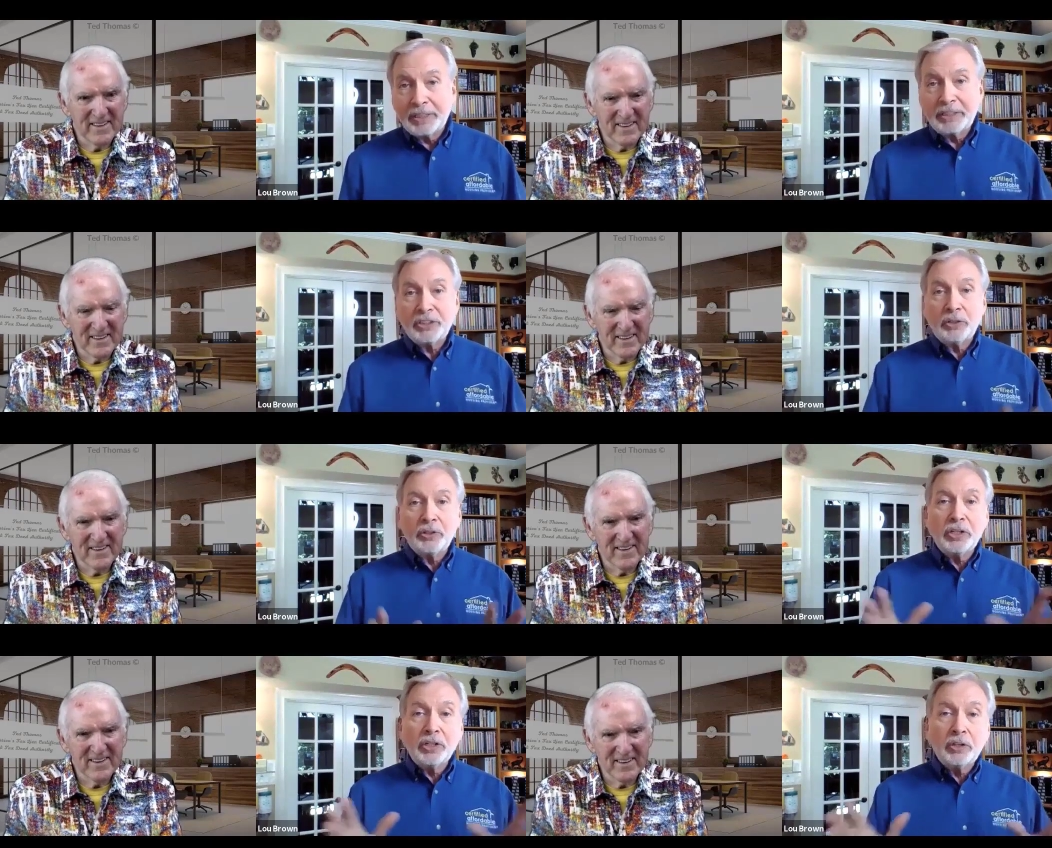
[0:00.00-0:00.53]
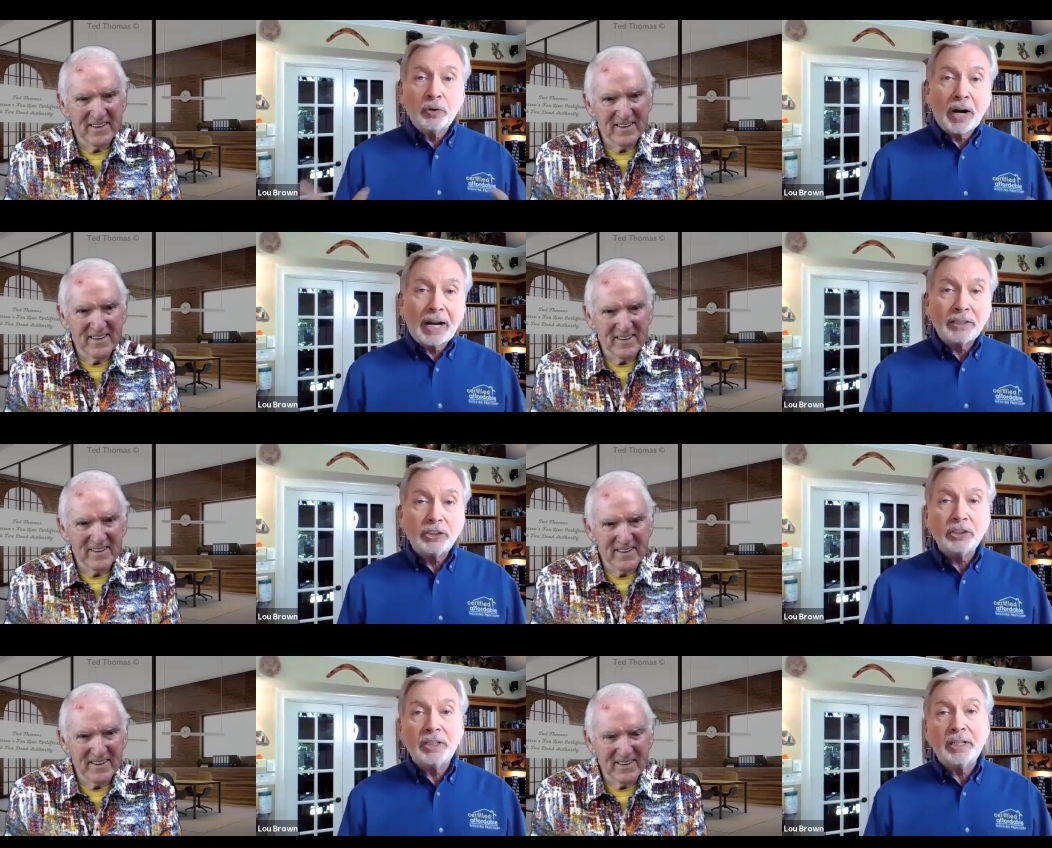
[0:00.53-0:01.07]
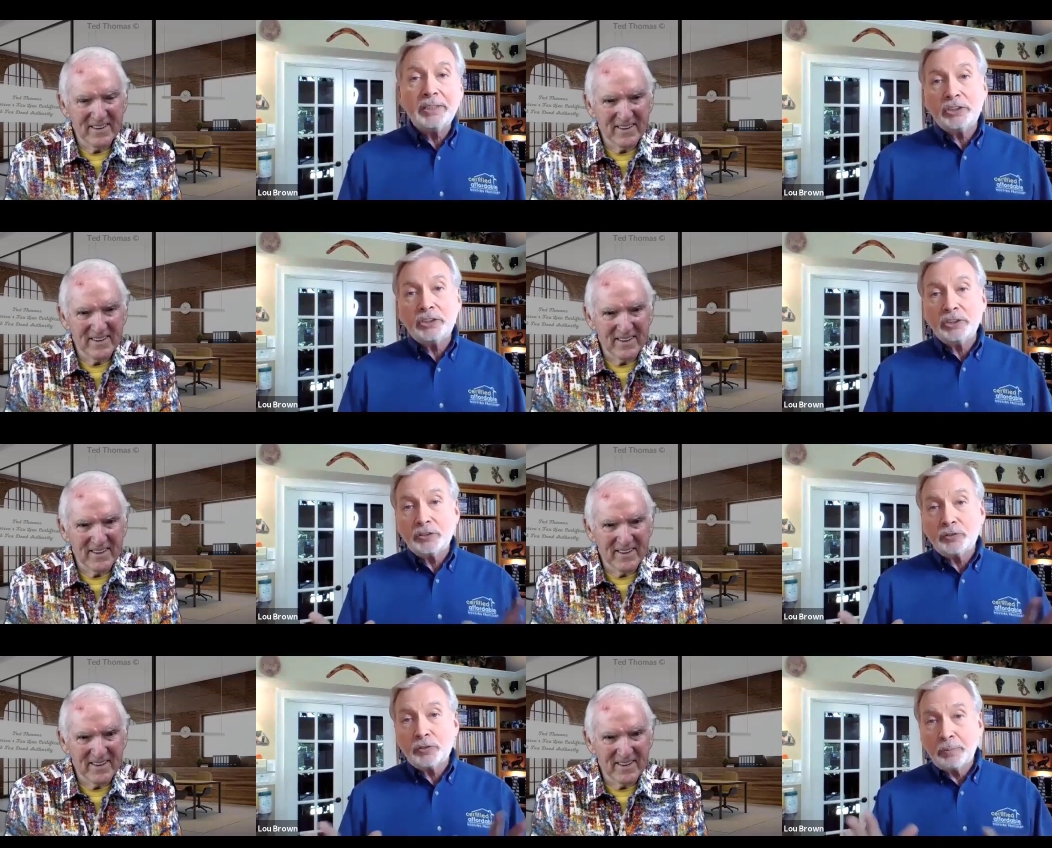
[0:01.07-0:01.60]
Speaker 1: So,
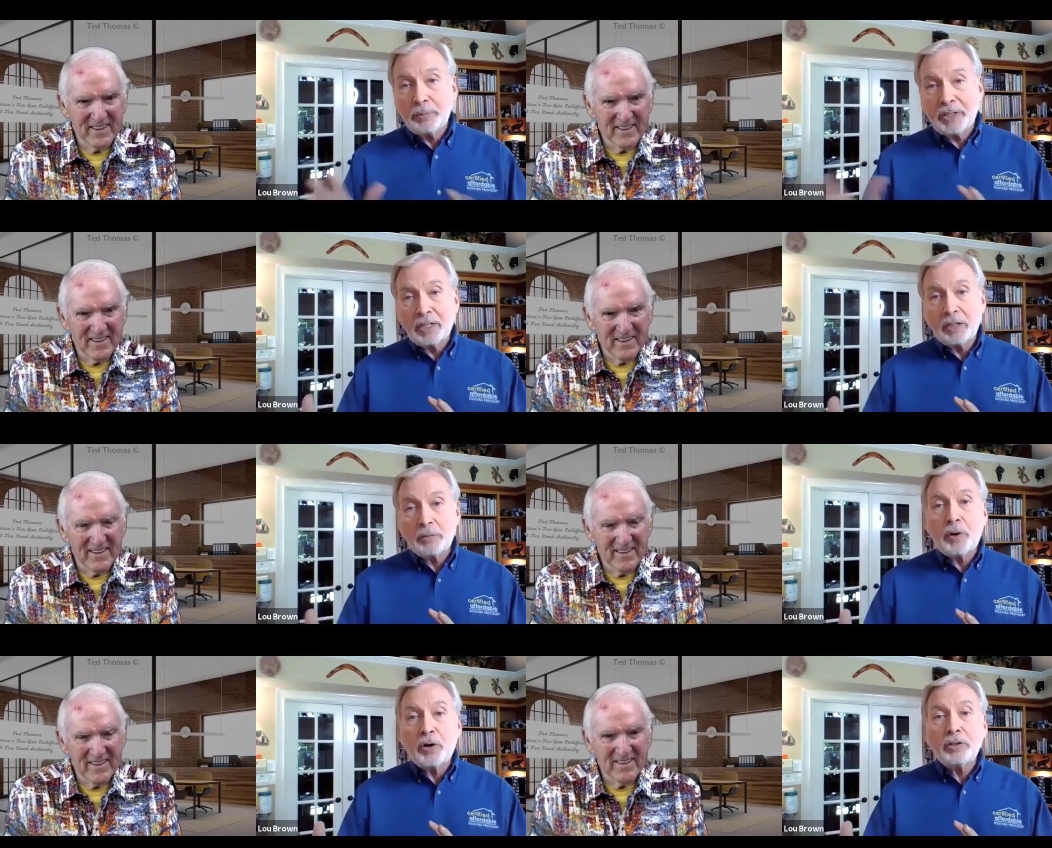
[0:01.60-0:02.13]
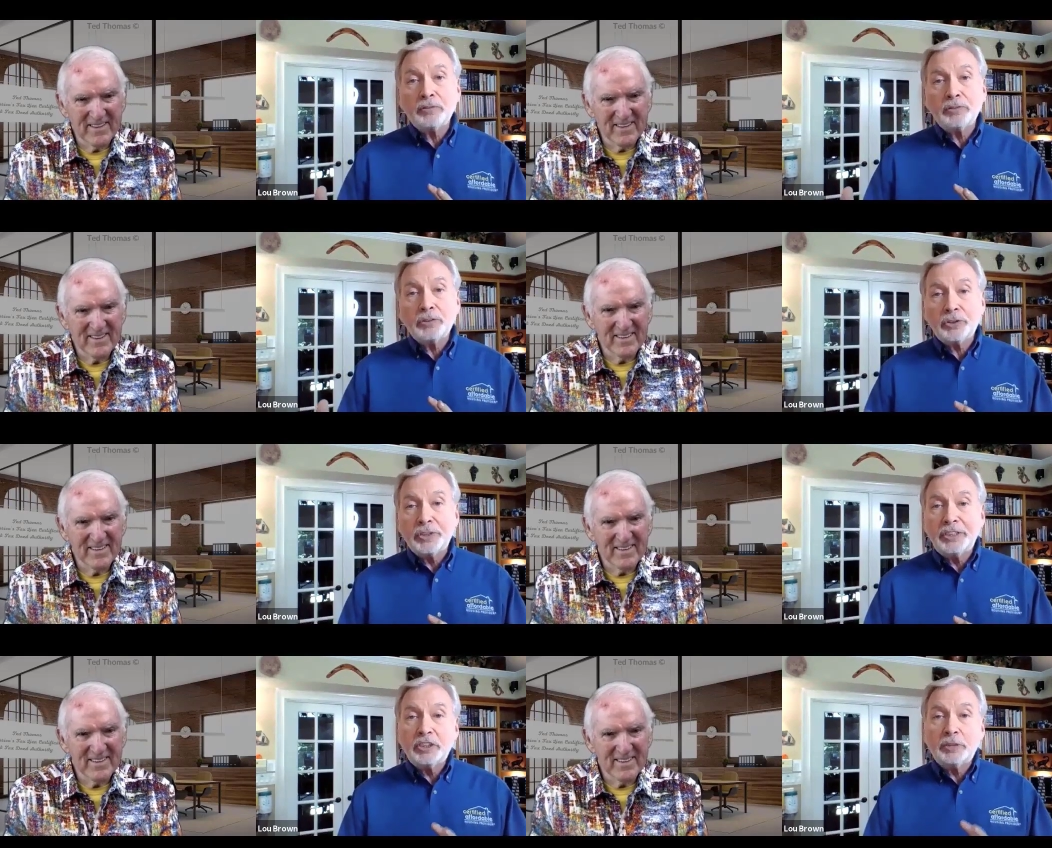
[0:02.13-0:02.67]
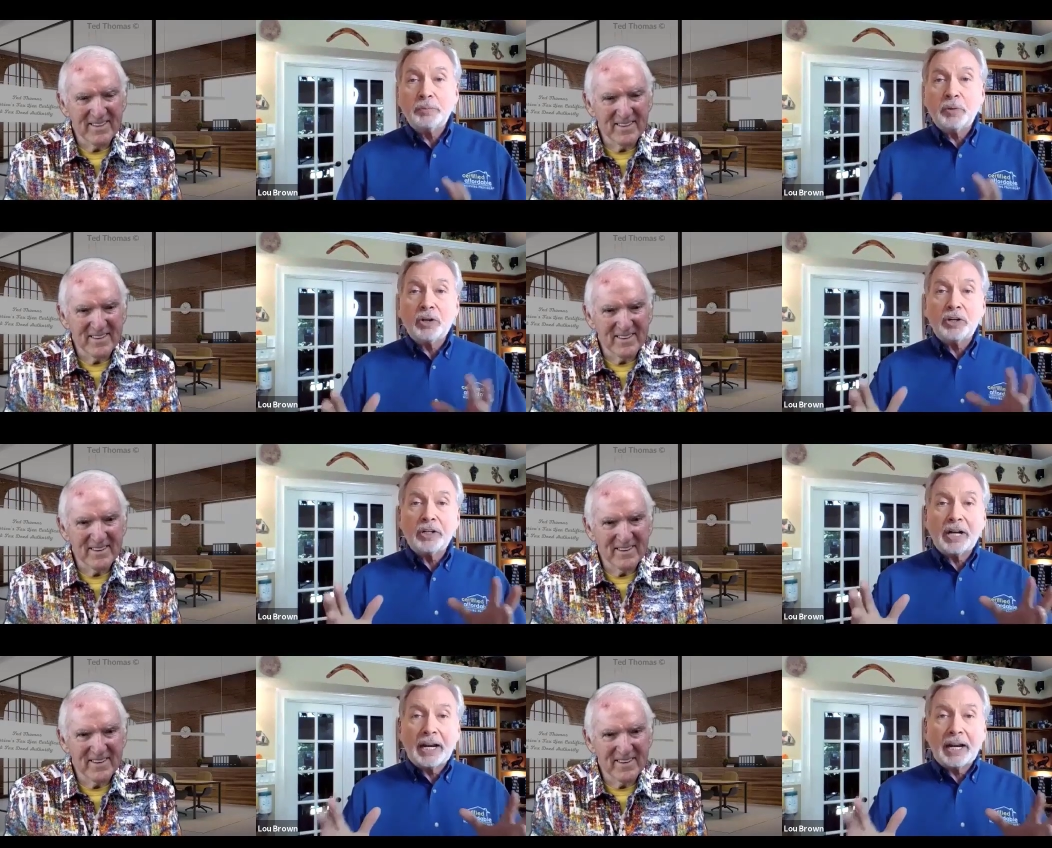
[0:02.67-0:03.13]
congratulations for being part of Street Smart.